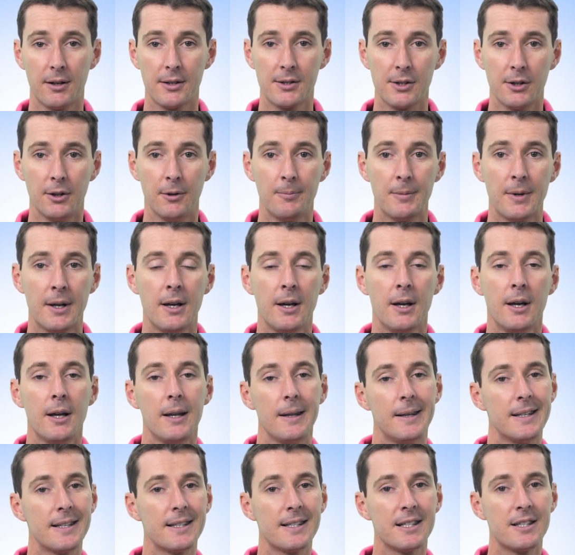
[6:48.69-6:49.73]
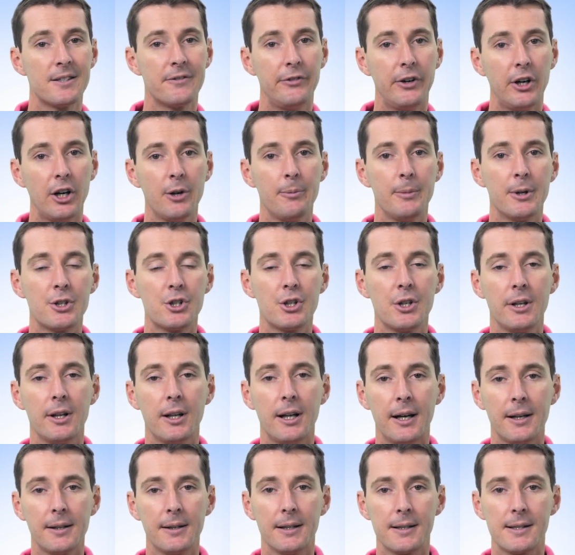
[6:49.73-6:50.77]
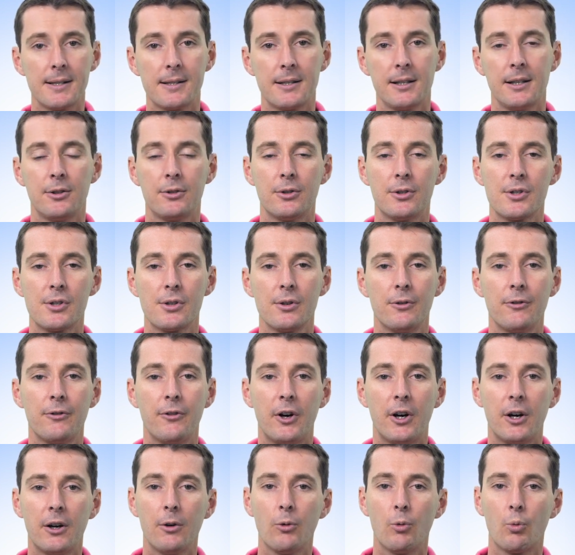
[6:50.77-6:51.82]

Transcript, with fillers: So this is very much in line, that standard so far,